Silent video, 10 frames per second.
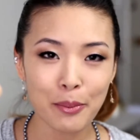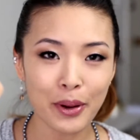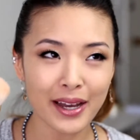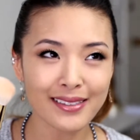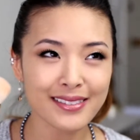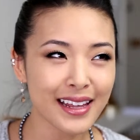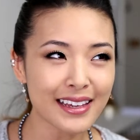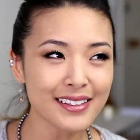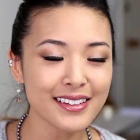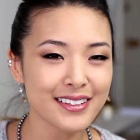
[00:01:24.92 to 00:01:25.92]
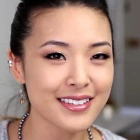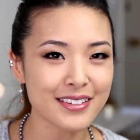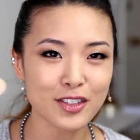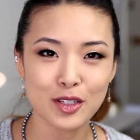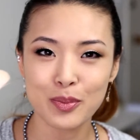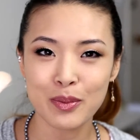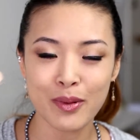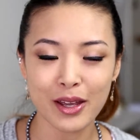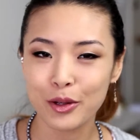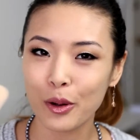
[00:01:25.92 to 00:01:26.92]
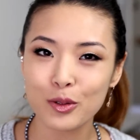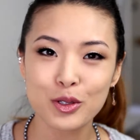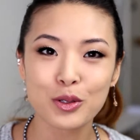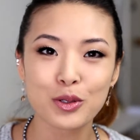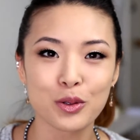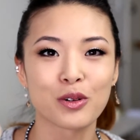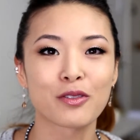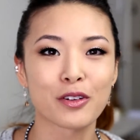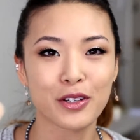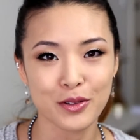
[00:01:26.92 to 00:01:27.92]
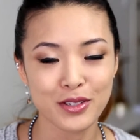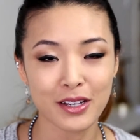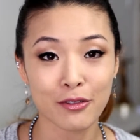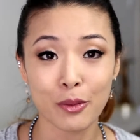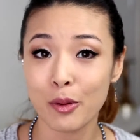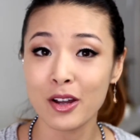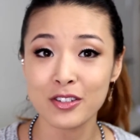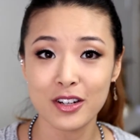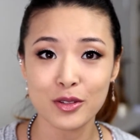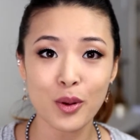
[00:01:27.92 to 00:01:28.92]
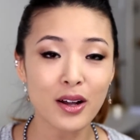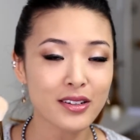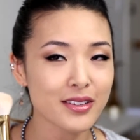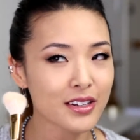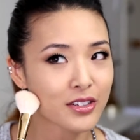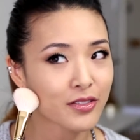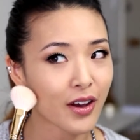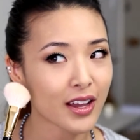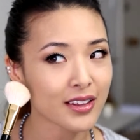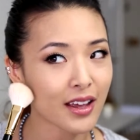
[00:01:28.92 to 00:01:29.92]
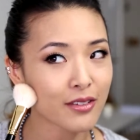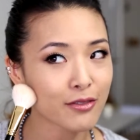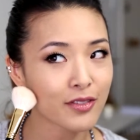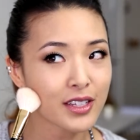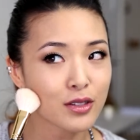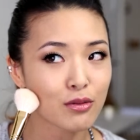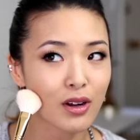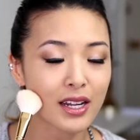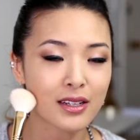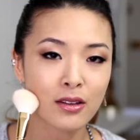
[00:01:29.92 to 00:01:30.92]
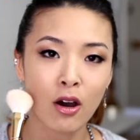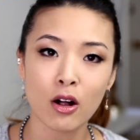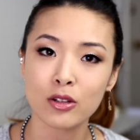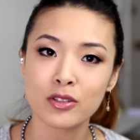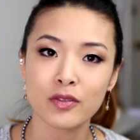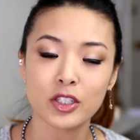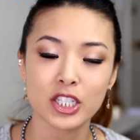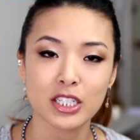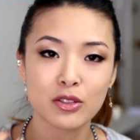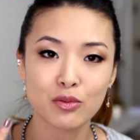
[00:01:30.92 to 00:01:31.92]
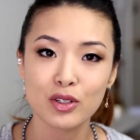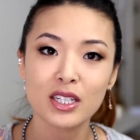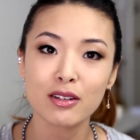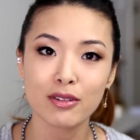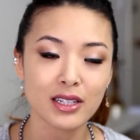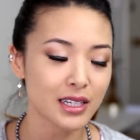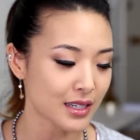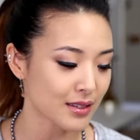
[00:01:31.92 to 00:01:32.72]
but lately this has just been my go-to tool for using for bronzer as well, because I just find that it fits right in the hollows of your cheeks really, really